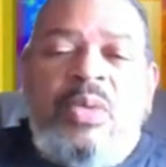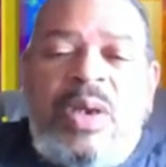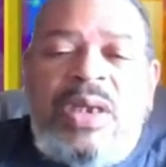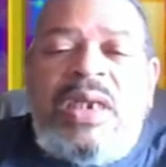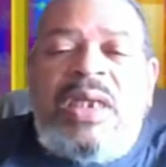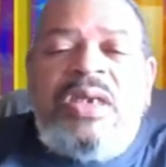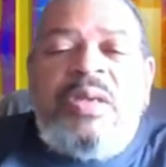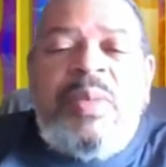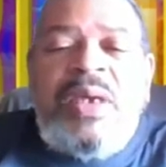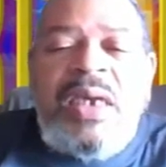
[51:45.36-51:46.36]
We need
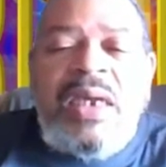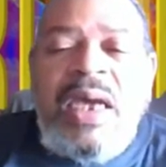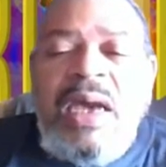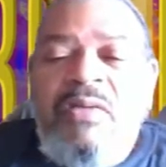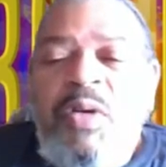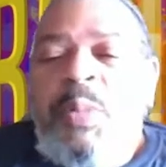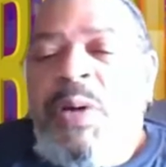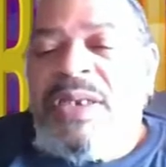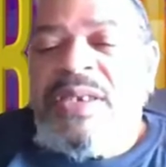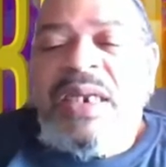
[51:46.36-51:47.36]
to be an
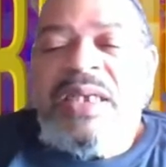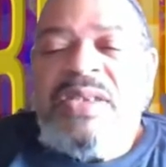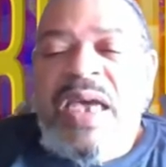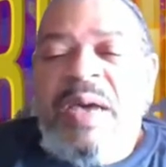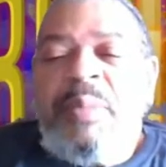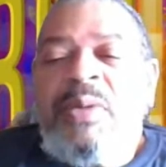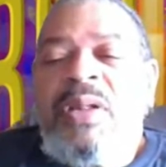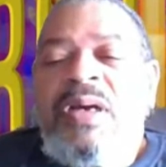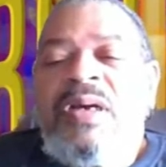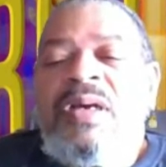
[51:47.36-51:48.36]
ever-present
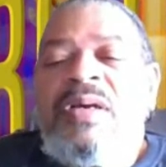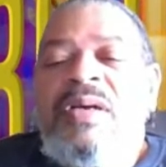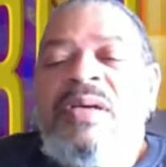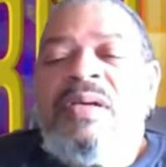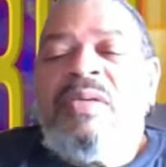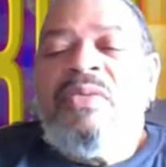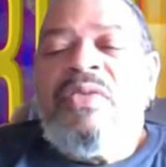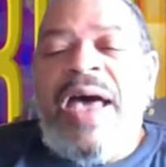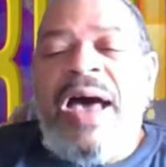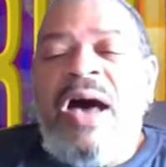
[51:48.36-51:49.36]
example of
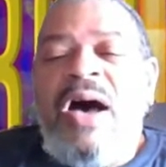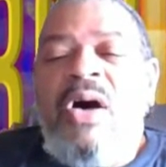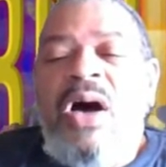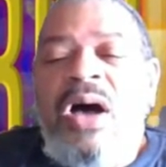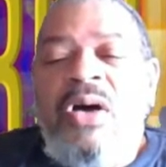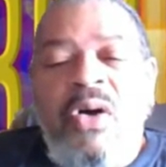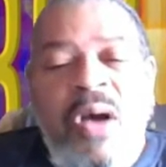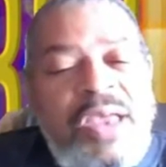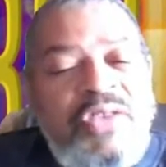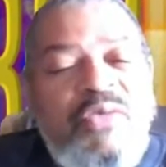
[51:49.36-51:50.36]
how a
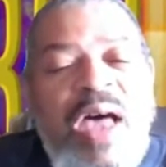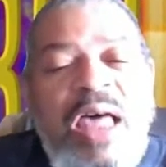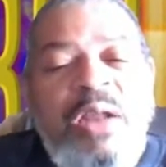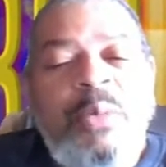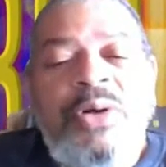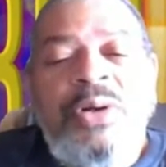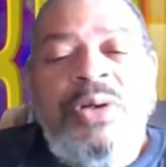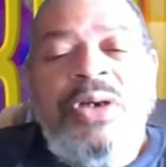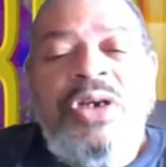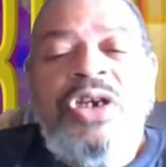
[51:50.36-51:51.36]
Christ follower
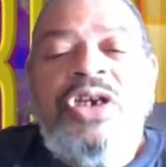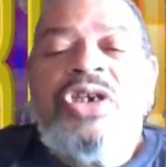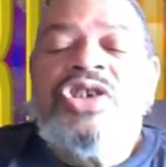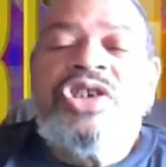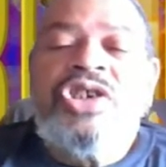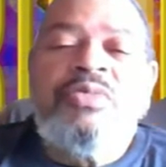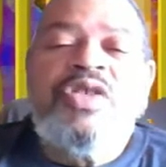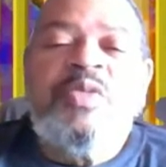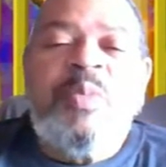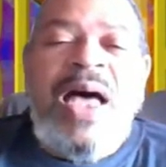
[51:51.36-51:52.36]
should
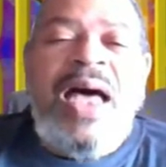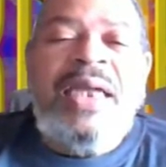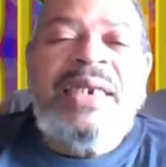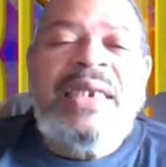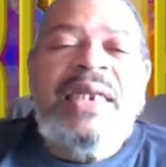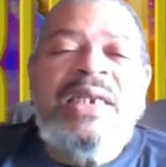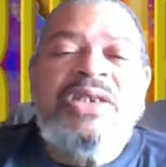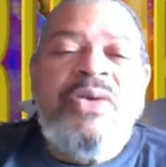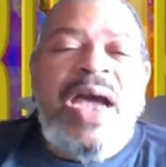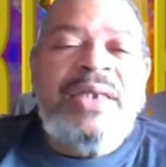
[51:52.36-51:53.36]
respond in
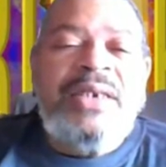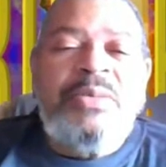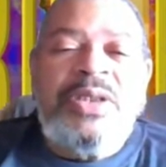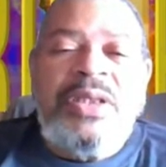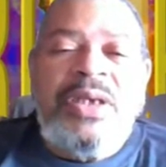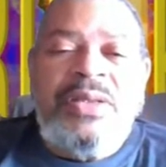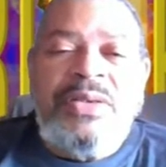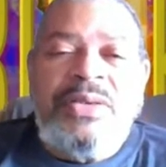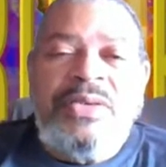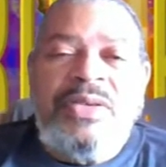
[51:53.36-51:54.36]
interacting with
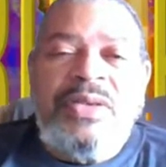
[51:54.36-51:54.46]
others.